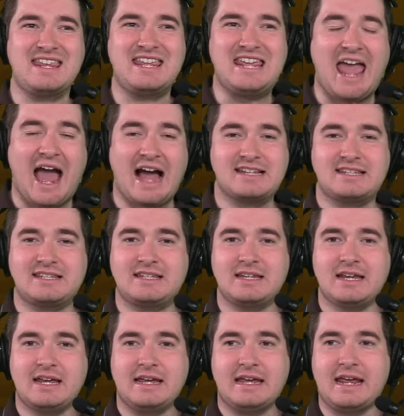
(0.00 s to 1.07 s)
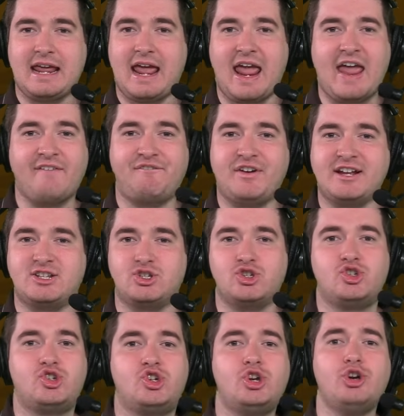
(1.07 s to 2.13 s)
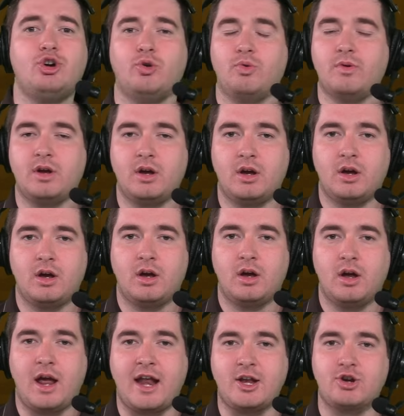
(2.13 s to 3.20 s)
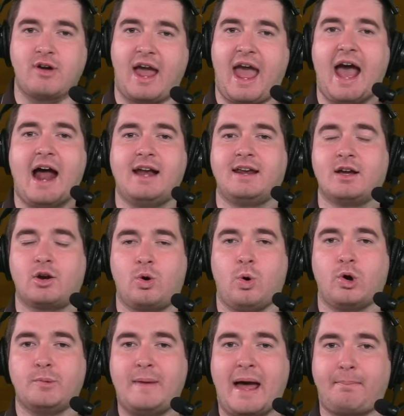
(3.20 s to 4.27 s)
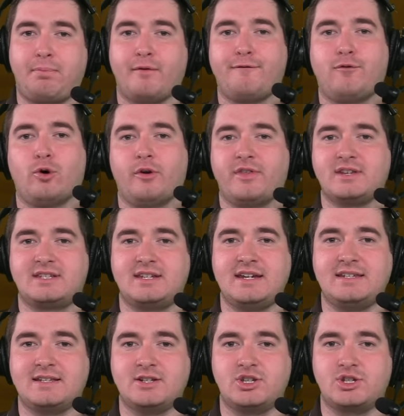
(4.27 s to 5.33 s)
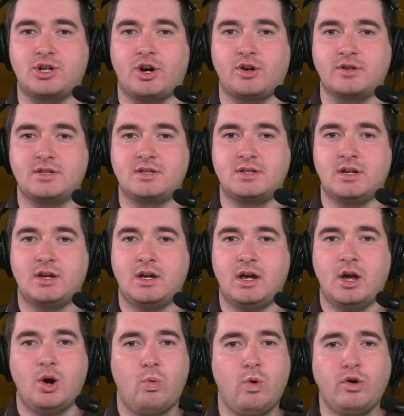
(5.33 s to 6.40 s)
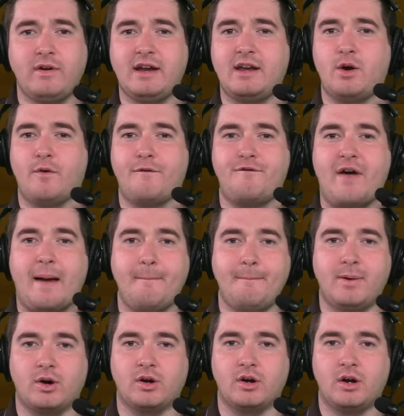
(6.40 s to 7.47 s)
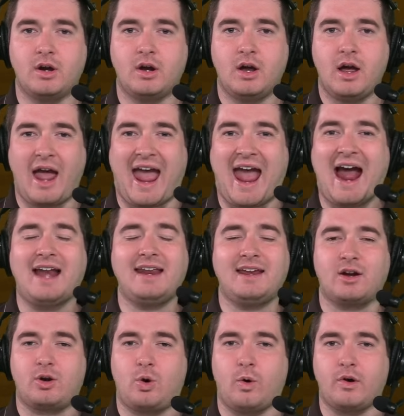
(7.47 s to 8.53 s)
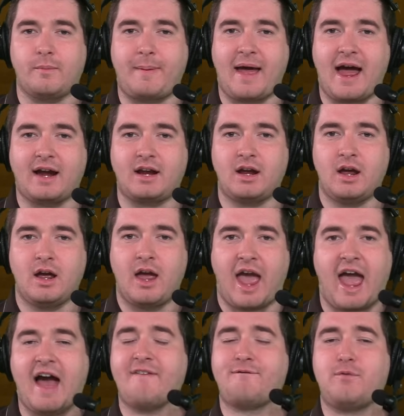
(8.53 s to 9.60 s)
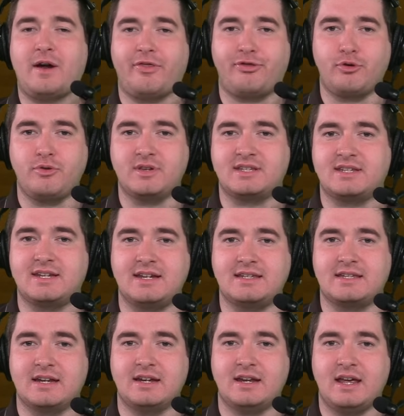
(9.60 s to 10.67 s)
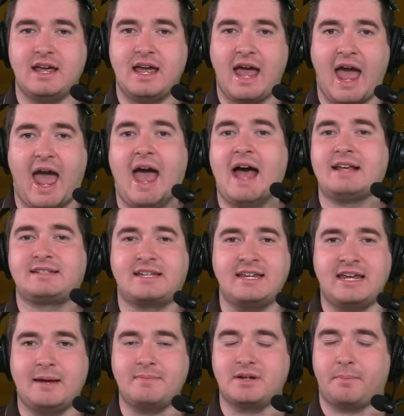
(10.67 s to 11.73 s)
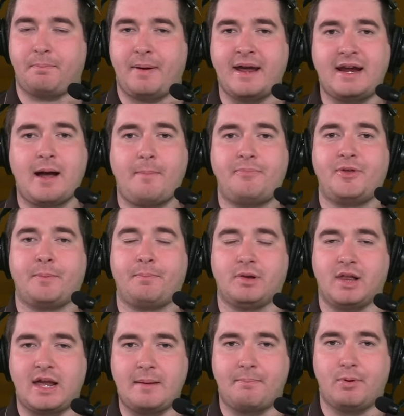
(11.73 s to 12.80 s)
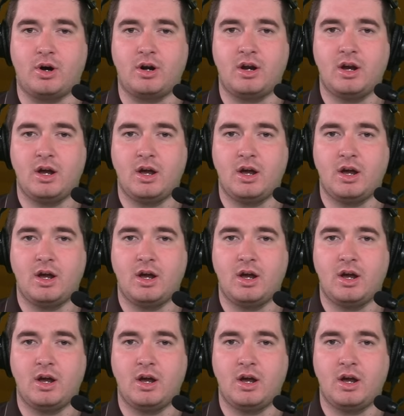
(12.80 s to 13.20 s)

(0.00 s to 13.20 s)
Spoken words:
Yes, if it's June and you're adding a quarterback before the season starts. We're in November. Adding a quarterback halfway through the season, asking him to pick up the playbook